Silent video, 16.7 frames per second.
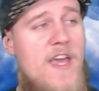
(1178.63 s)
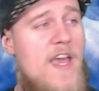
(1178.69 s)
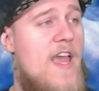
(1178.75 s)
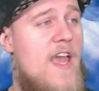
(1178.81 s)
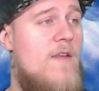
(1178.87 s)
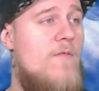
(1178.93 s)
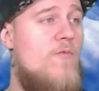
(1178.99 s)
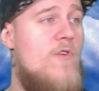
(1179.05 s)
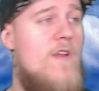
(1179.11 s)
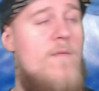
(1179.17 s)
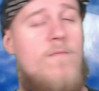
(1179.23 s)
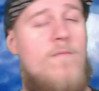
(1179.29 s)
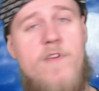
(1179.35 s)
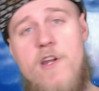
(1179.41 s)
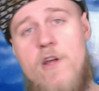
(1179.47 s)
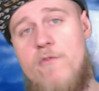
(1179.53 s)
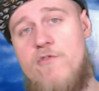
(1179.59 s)
and want
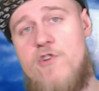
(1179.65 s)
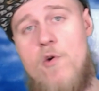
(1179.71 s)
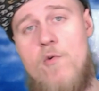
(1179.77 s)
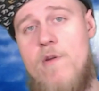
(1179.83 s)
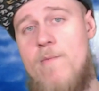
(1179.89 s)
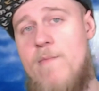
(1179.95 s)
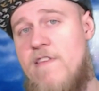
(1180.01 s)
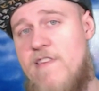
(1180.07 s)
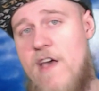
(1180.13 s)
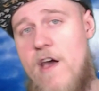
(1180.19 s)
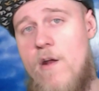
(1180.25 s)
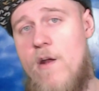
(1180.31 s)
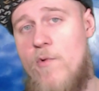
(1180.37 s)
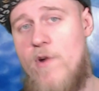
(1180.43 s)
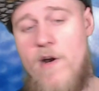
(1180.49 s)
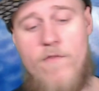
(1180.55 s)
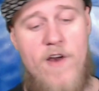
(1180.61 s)
to don't want to miss out
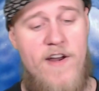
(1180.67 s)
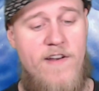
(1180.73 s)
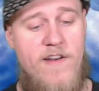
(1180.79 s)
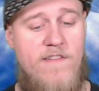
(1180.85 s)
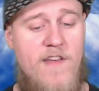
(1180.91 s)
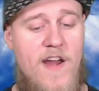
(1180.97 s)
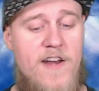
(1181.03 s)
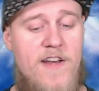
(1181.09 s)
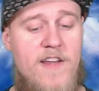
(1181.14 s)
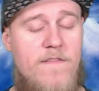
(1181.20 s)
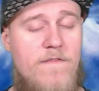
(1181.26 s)
on whenever I decide to